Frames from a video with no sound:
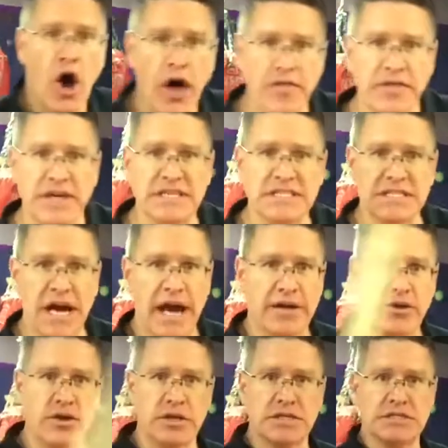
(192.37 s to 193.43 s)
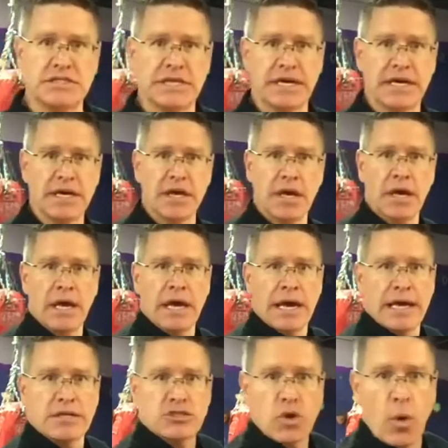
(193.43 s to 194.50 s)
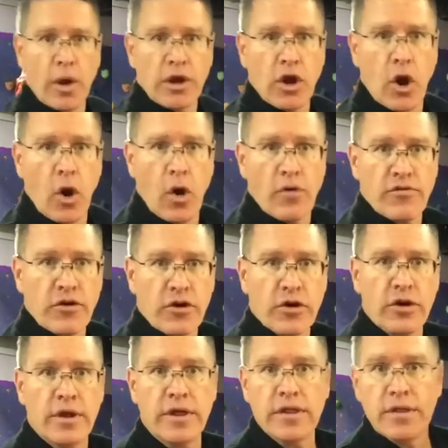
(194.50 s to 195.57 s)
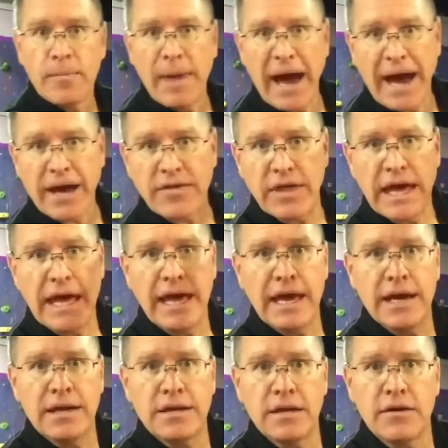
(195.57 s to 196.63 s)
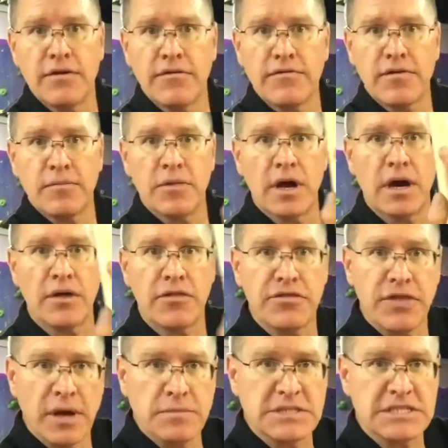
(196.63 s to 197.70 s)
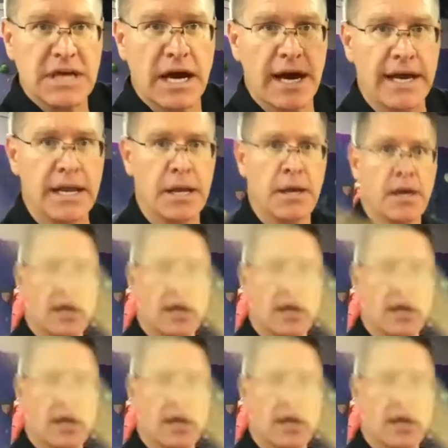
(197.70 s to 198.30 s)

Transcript: On this side, you're gonna see it's going over the back of the hand from the thumb side.